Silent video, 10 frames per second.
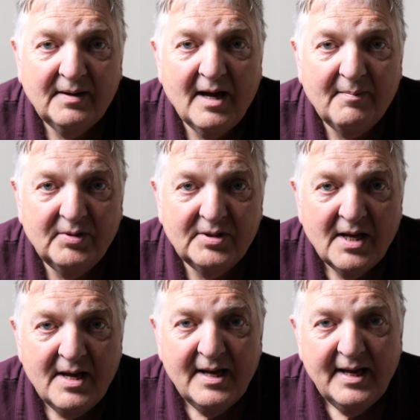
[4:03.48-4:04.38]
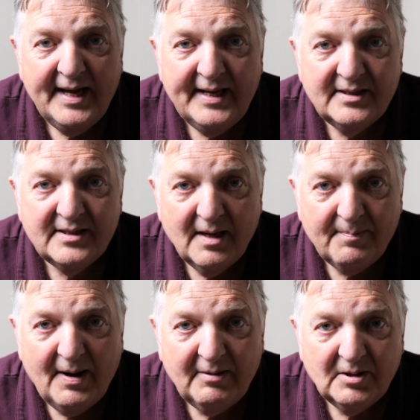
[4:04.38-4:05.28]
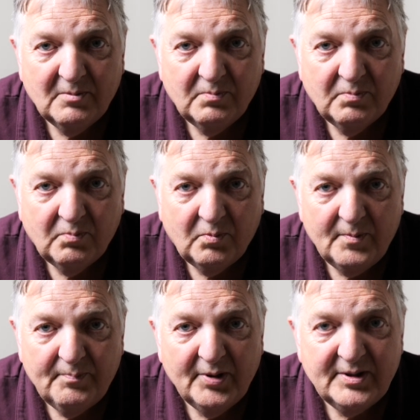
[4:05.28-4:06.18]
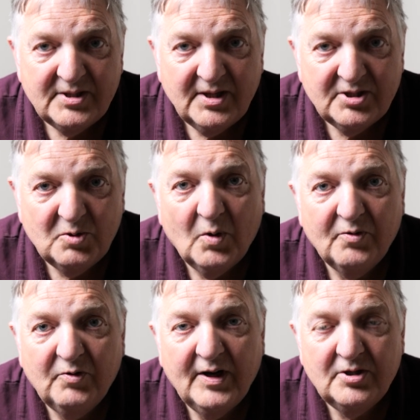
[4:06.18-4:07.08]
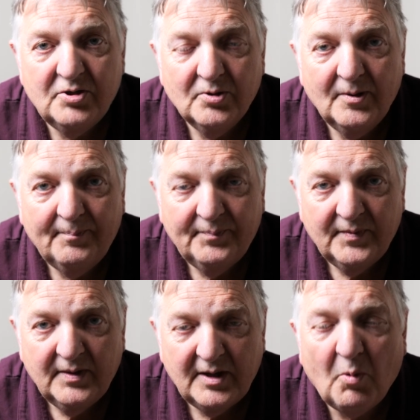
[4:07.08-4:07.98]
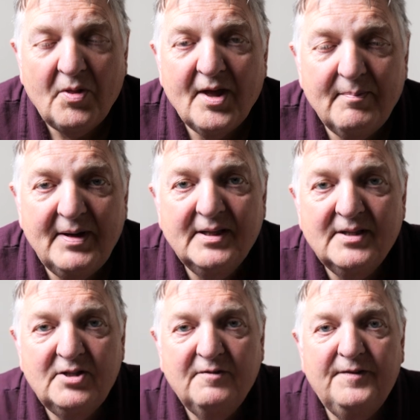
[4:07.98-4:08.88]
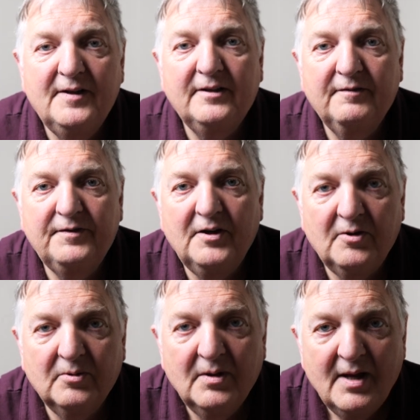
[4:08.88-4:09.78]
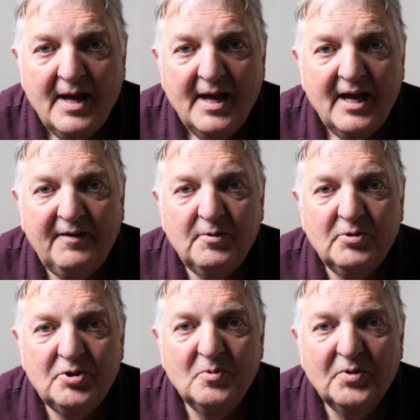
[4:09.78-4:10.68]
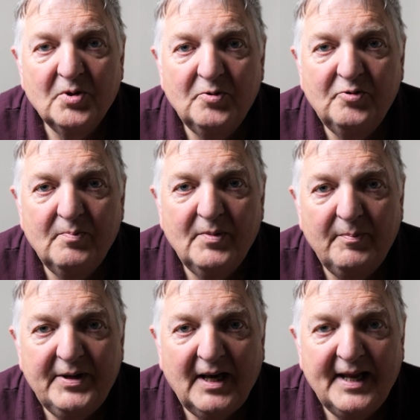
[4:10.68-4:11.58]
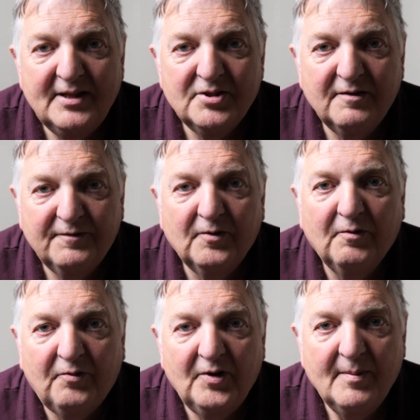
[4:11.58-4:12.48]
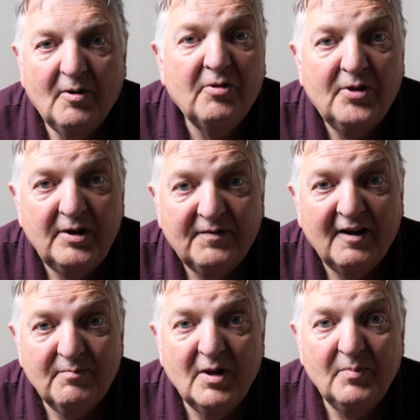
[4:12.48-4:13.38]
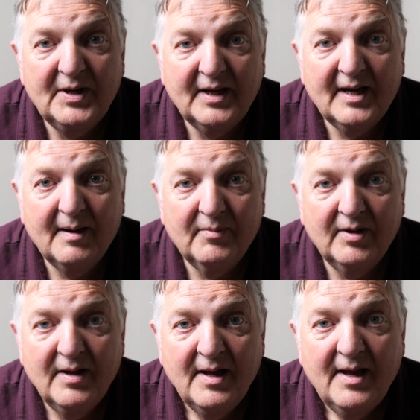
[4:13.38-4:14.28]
cameras, it's about a 1.6 to 1 ratio. Now what that means is your field of view, if you were shooting with a 100mm lens on a full frame or a 35mm camera,